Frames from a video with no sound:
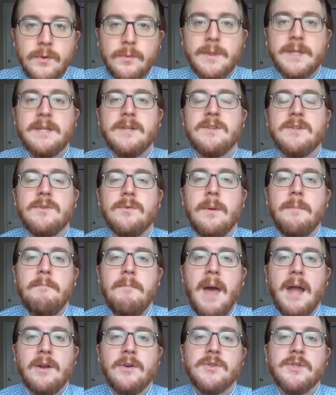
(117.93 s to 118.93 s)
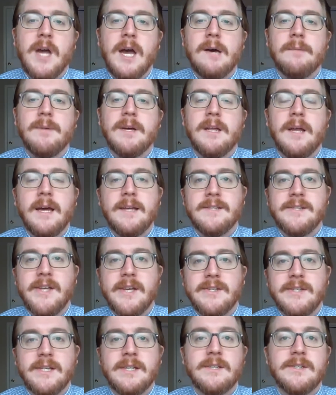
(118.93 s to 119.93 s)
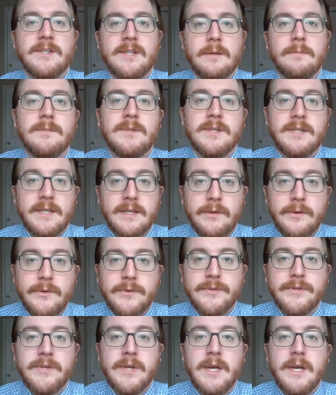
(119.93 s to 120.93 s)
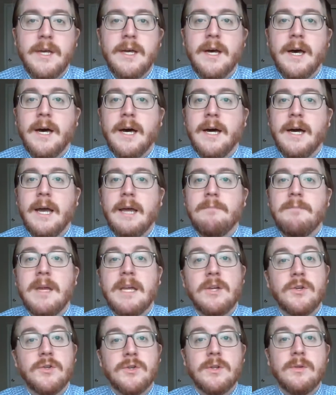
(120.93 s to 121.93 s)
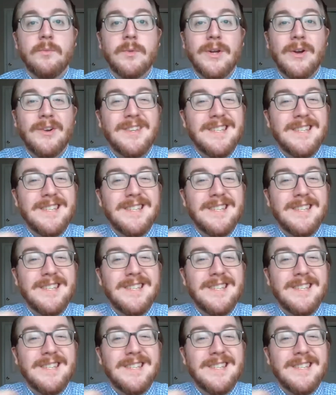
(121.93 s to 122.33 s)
we need to do a better job at assessing some skills and making sure that we are